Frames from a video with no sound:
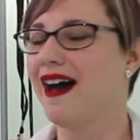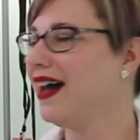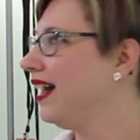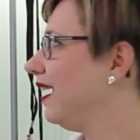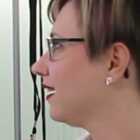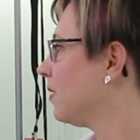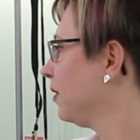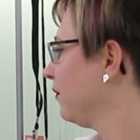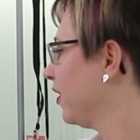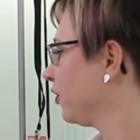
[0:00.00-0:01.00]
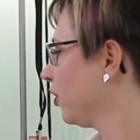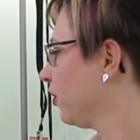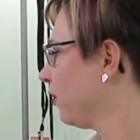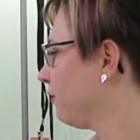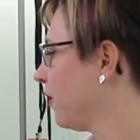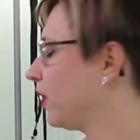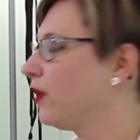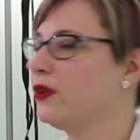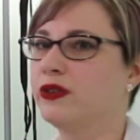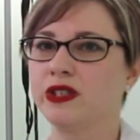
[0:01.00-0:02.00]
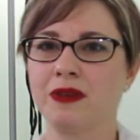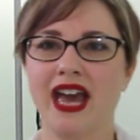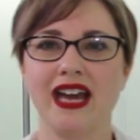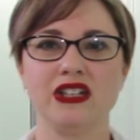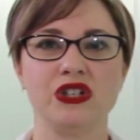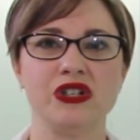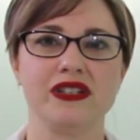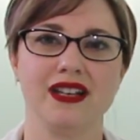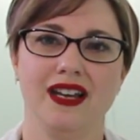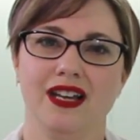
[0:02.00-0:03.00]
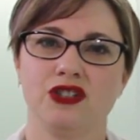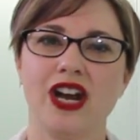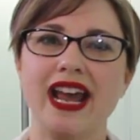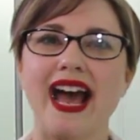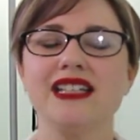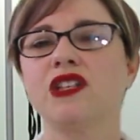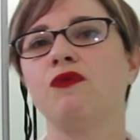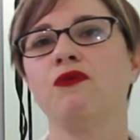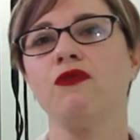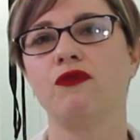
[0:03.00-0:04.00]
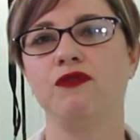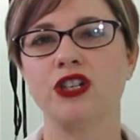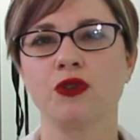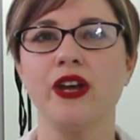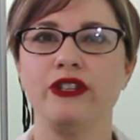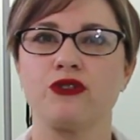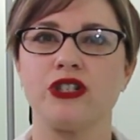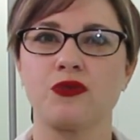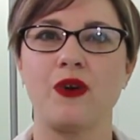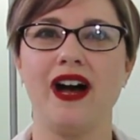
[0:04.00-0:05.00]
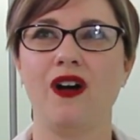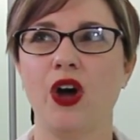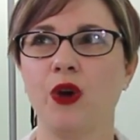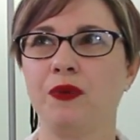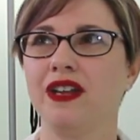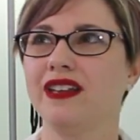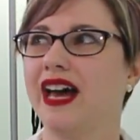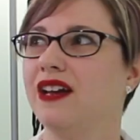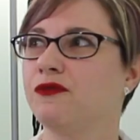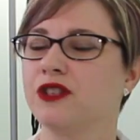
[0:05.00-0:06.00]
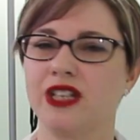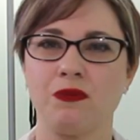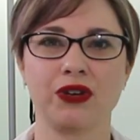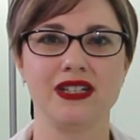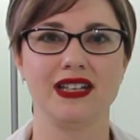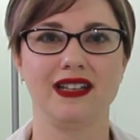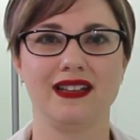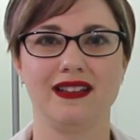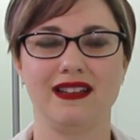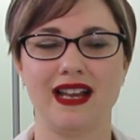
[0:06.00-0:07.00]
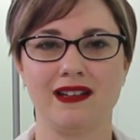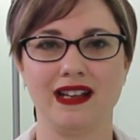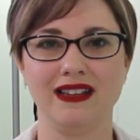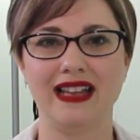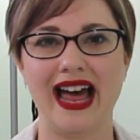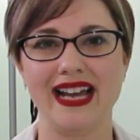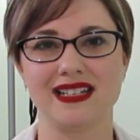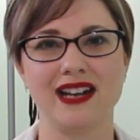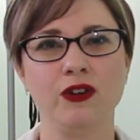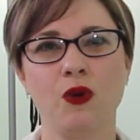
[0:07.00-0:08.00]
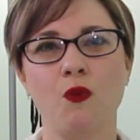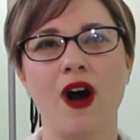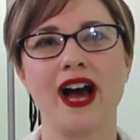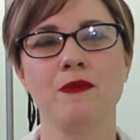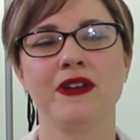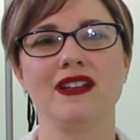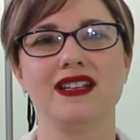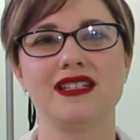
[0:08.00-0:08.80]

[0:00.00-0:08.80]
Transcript: A couple of other photos, some candles. Trying to add some visual interest while hoping that for some reason that the light, I don't know why, but